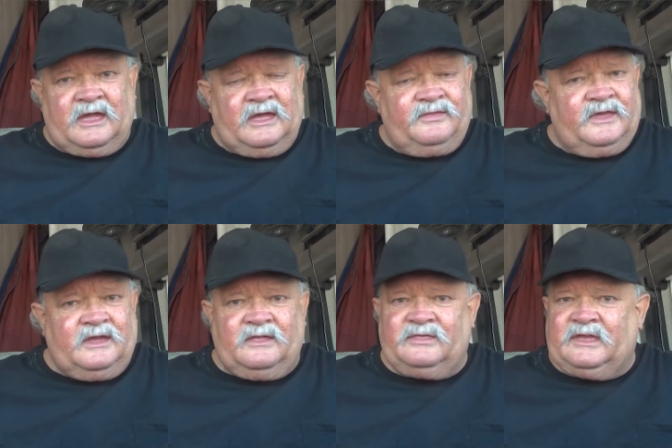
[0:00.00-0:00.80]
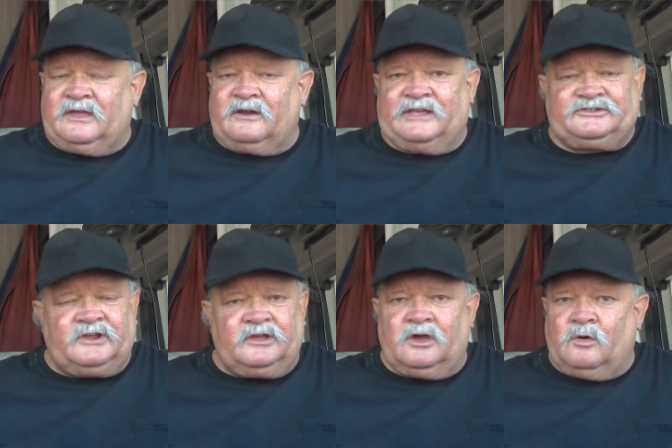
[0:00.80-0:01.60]
and then the internet's
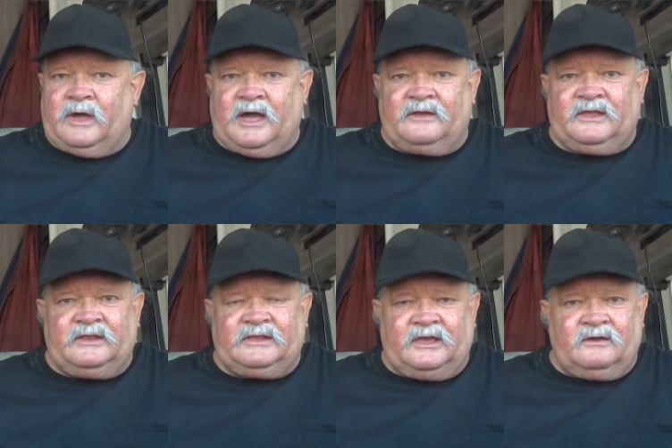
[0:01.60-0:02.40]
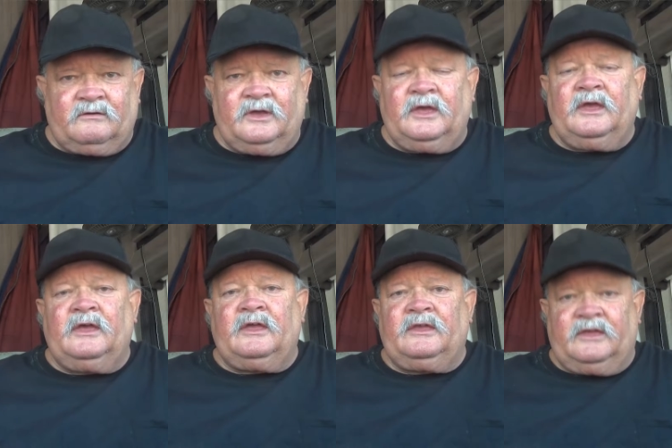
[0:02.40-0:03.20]
going to go out until
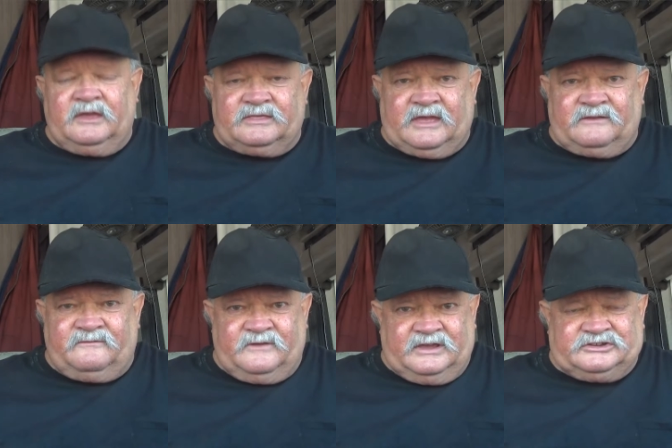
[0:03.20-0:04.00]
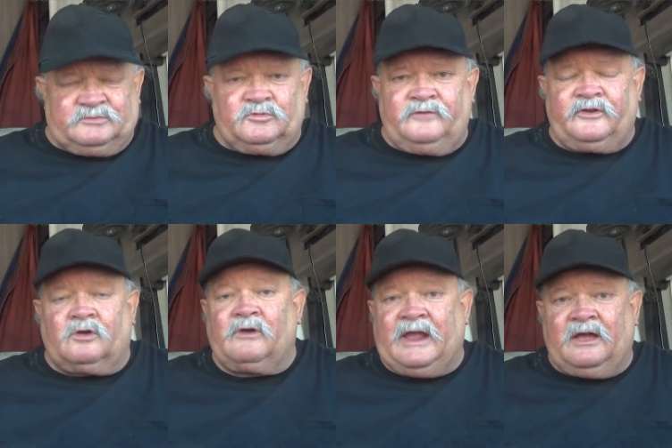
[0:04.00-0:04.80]
you get that fixed, move it
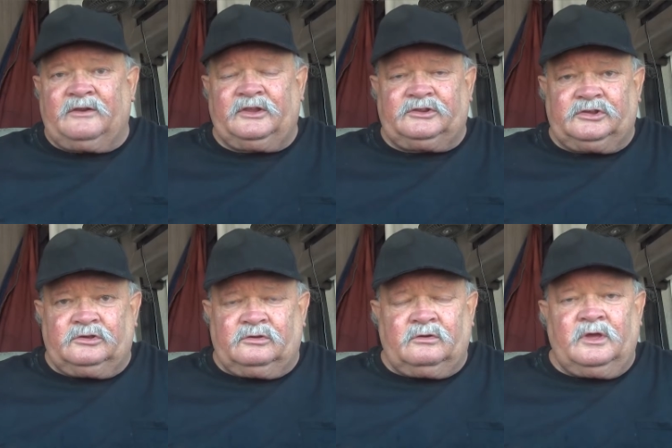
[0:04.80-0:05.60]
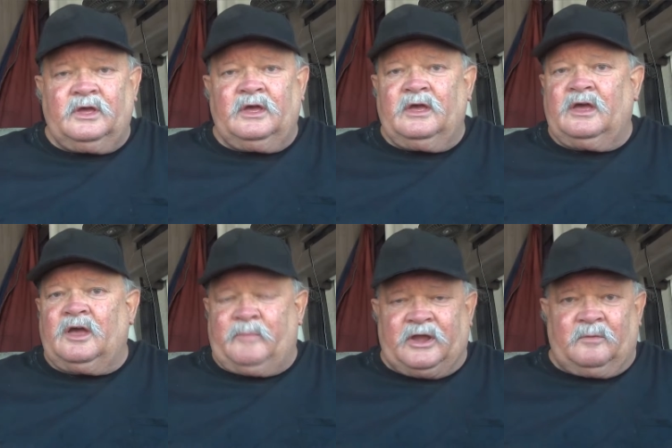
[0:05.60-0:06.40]
around to
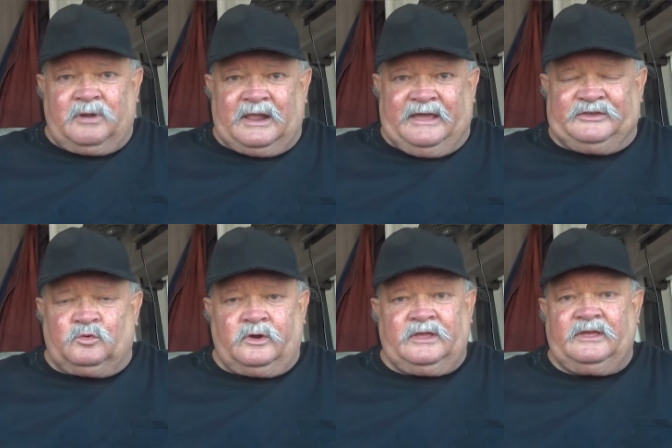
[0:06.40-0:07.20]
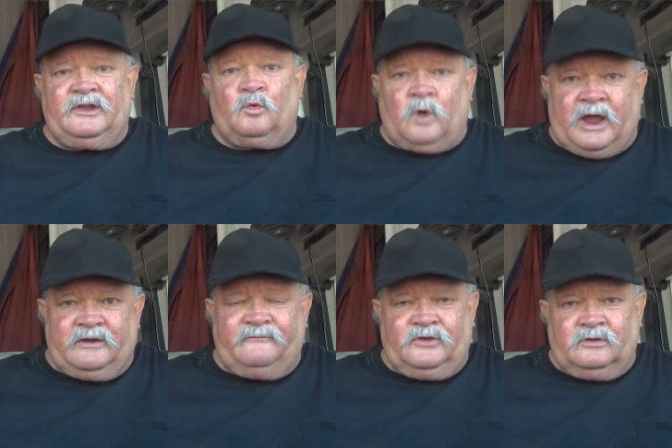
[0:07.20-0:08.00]
a better place where it can get a
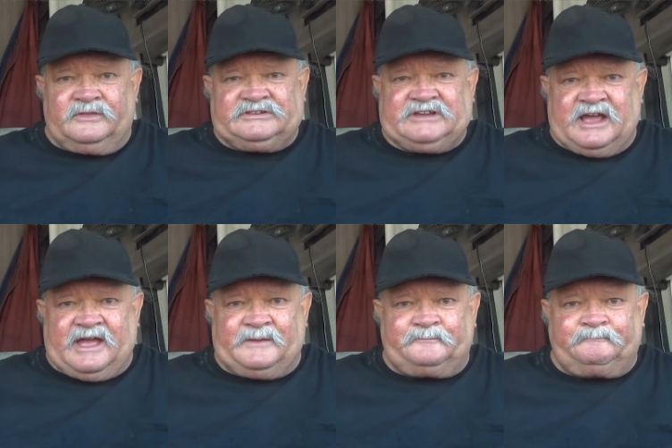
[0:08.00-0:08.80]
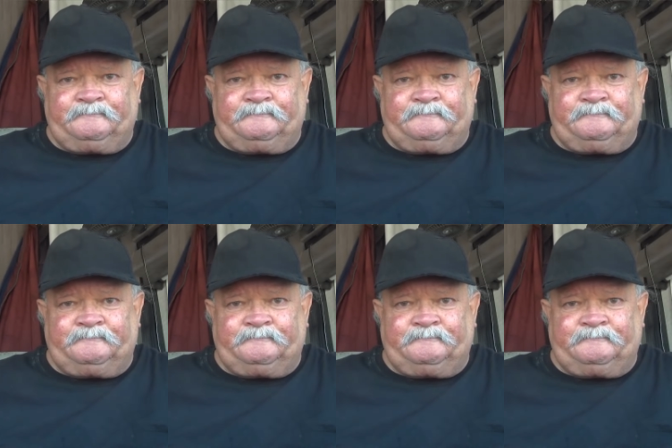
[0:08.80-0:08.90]
wider view of the sky.